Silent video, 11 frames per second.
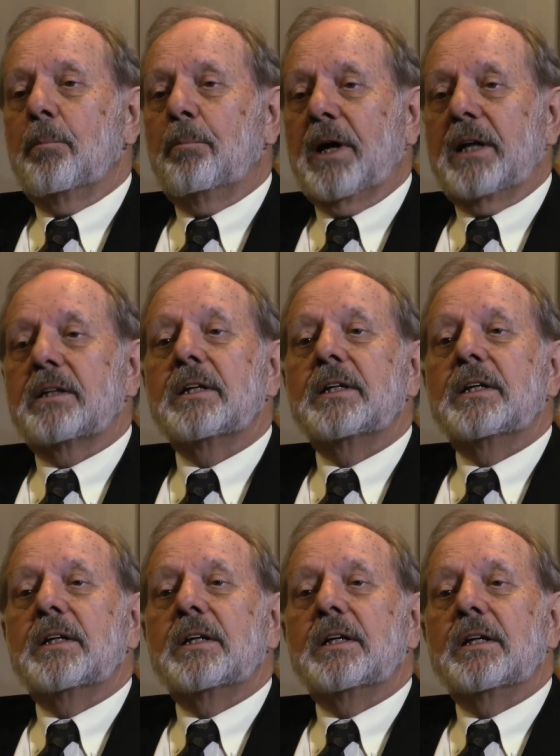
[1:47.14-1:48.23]
But
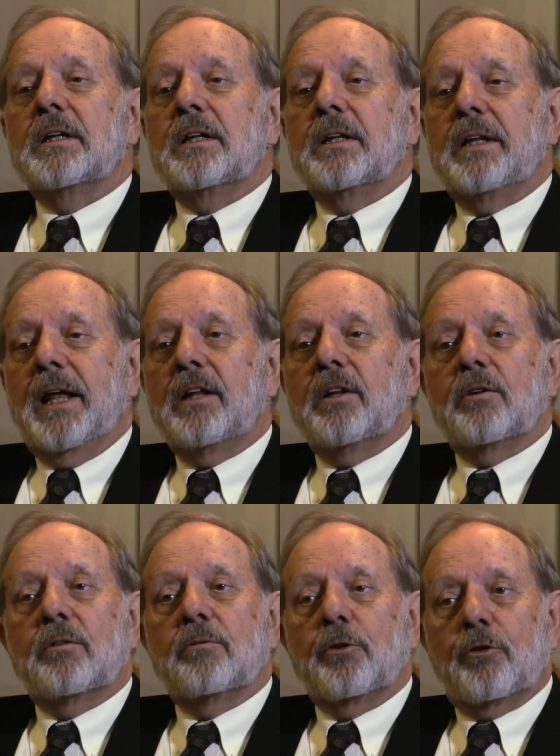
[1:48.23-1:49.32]
then
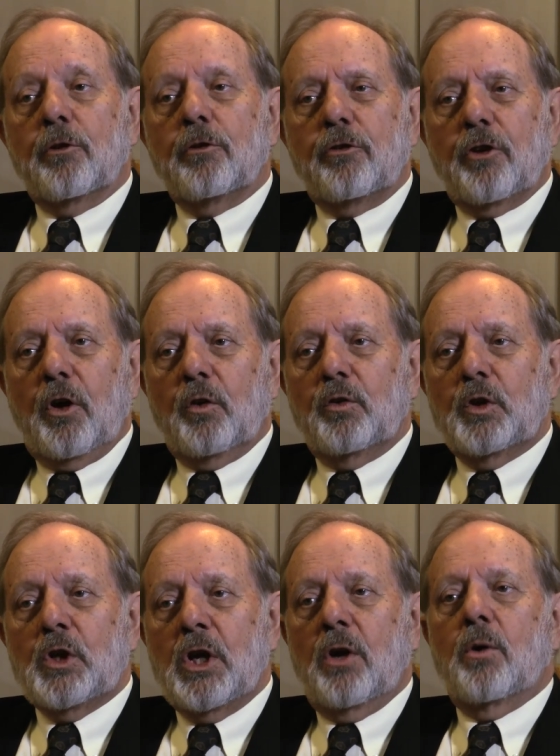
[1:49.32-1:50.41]
the research showed
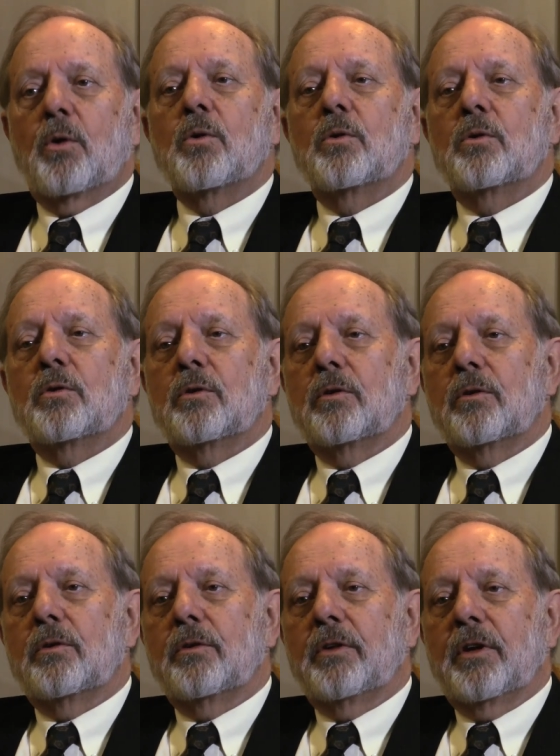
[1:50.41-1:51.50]
no,
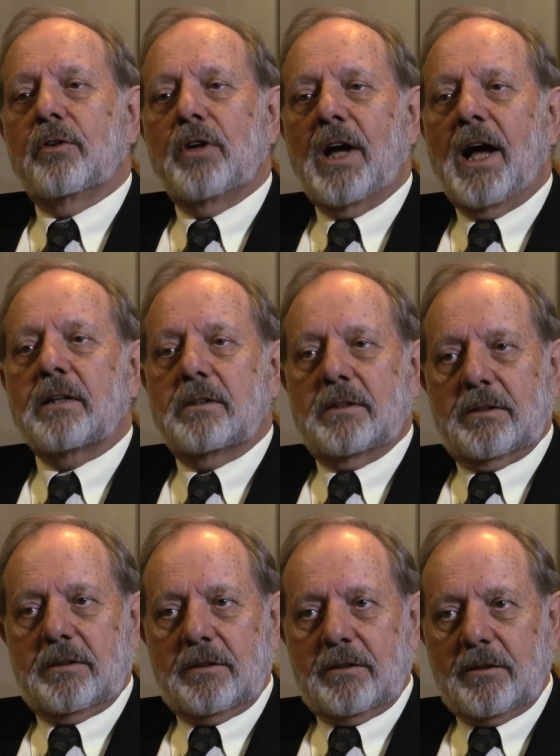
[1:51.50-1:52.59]
they're not
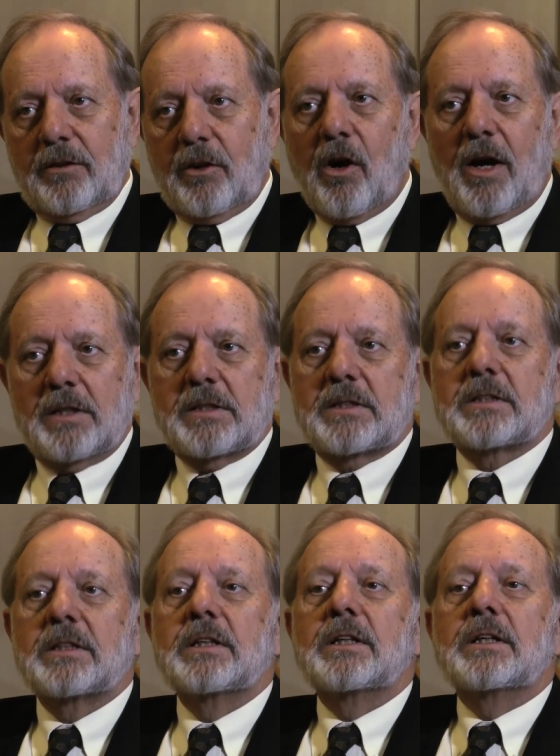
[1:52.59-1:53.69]
lost,
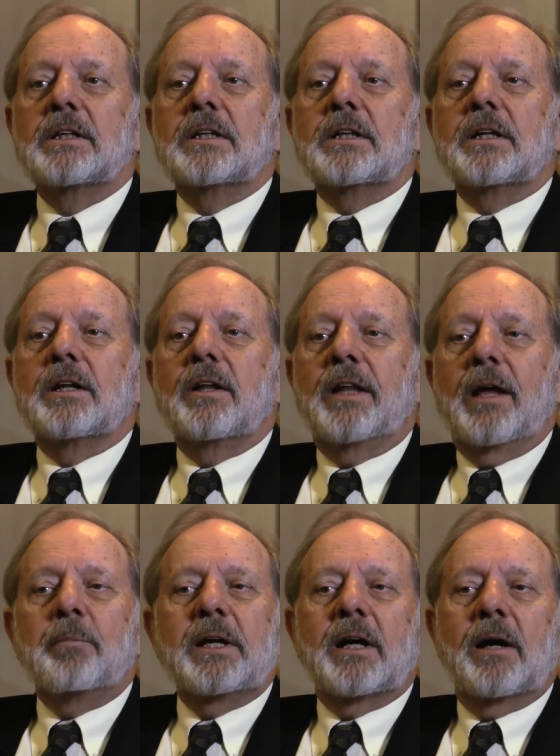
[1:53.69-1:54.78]
they
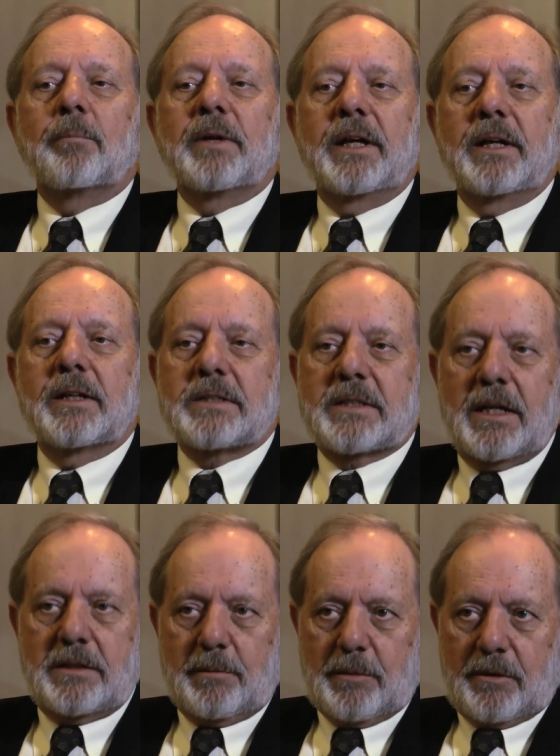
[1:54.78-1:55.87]
become
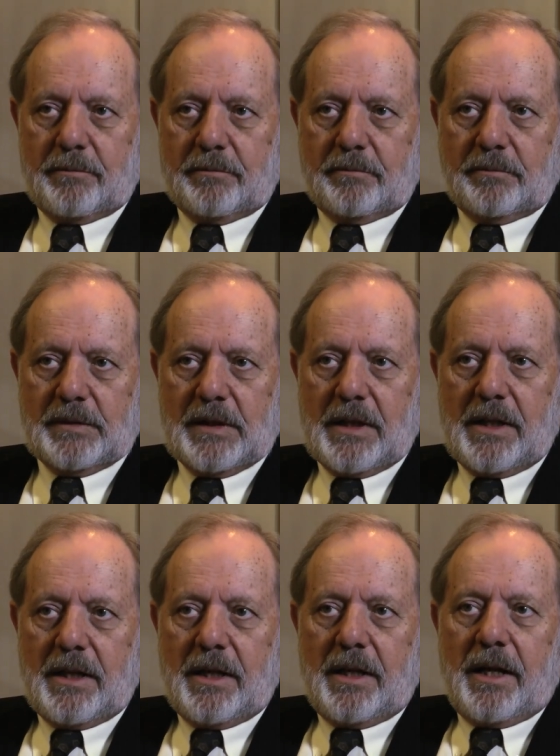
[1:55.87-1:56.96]
inaccessible.
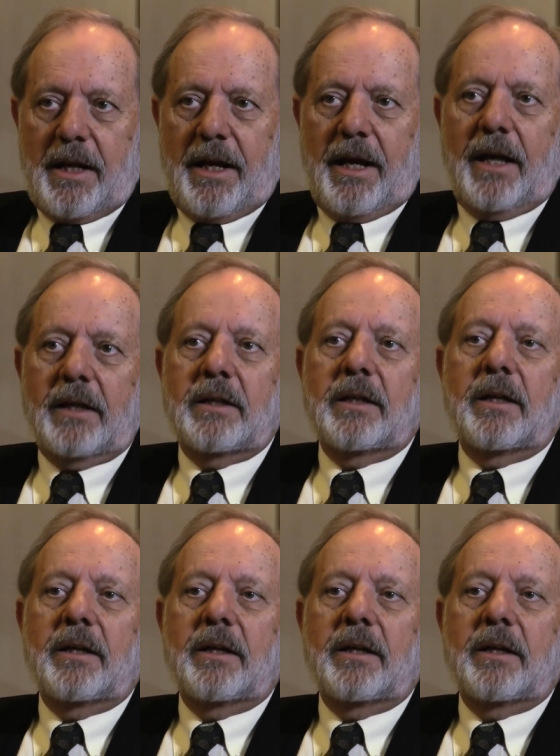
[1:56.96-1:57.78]
And